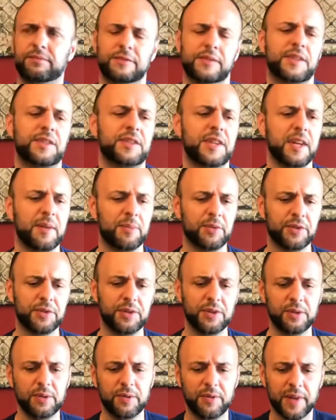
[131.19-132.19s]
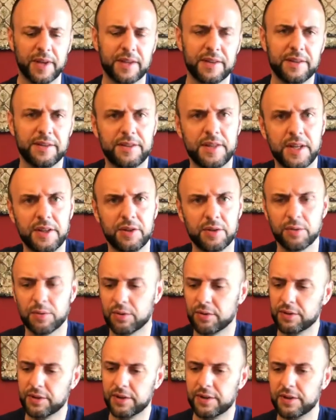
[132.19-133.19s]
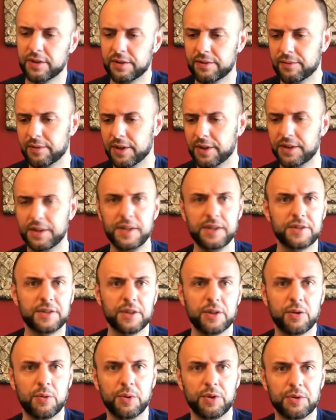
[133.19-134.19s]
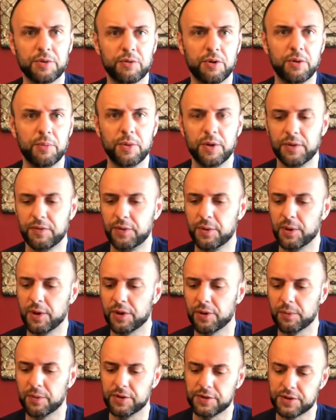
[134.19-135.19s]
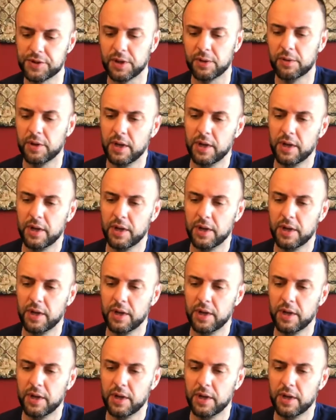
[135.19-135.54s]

a sample too of like the 10-year-old and Lenista, Quinta Rube, and a few other ones. So